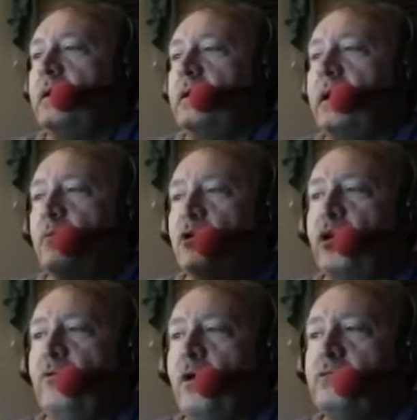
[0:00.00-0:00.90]
Number
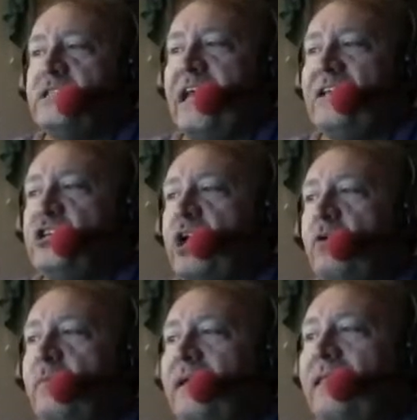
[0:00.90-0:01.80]
2, no state
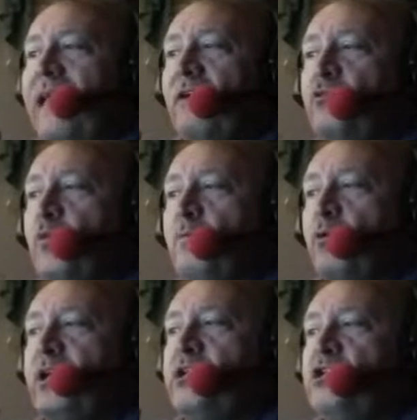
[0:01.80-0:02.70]
shall be allowed to
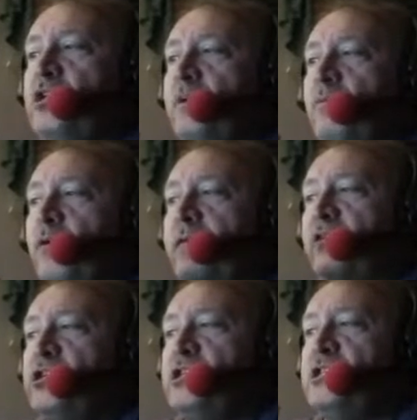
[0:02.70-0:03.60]
abridge the
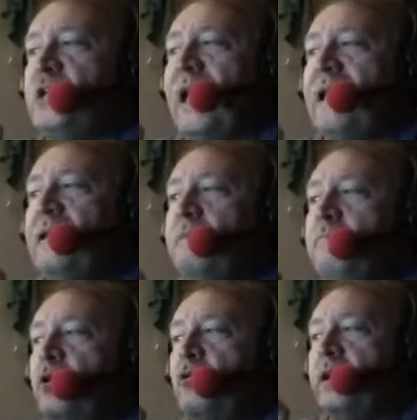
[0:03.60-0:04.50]
privileges and
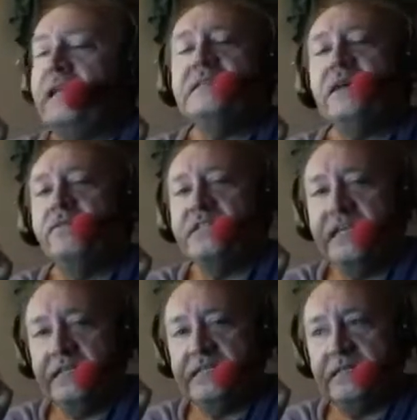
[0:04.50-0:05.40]
immunities of
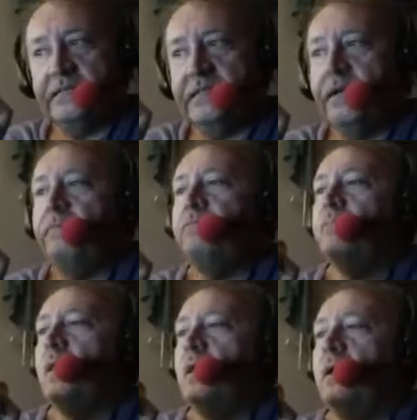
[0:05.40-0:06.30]
citizens.
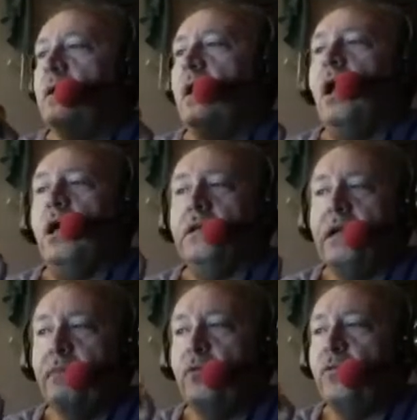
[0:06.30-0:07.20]

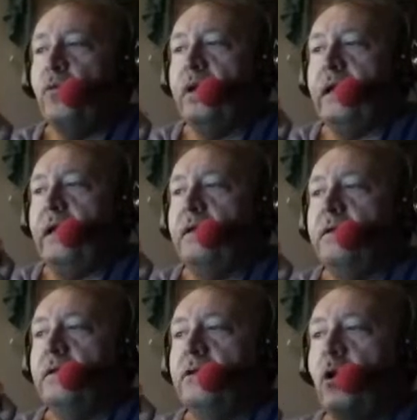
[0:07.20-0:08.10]
Number 3,
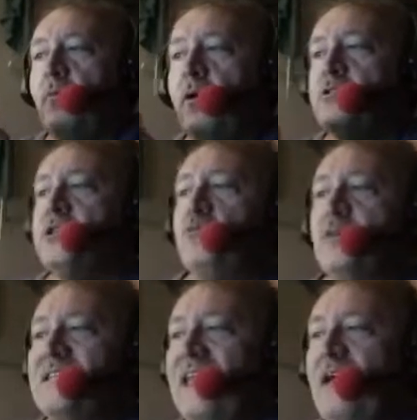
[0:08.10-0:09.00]
no person
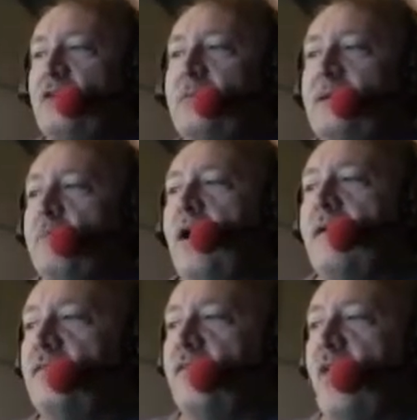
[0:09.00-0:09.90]
was allowed to be
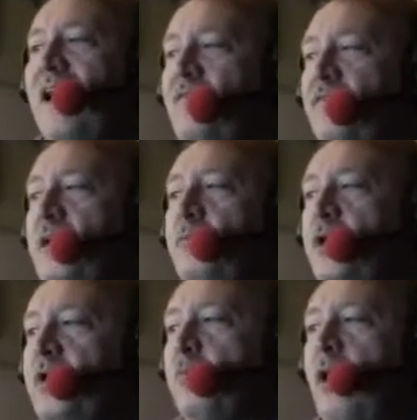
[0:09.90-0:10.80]
deprived of life,
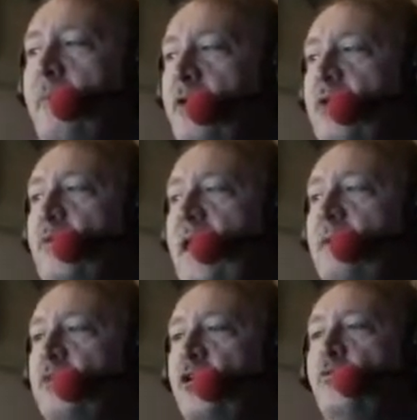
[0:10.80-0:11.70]
liberty, or property
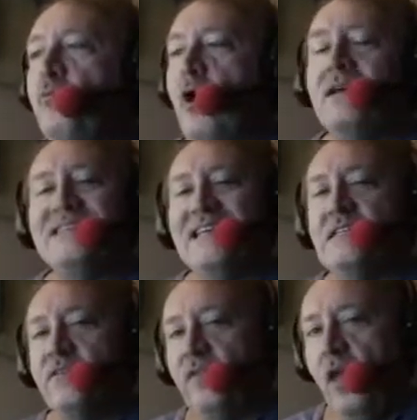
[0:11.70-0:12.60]
without due
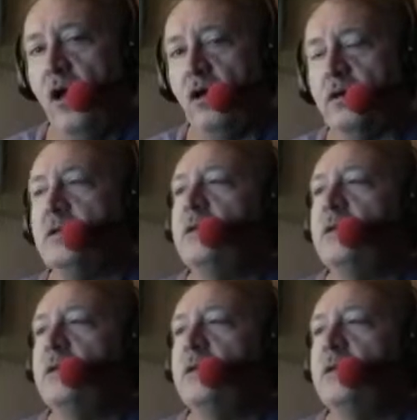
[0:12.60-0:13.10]
process of law.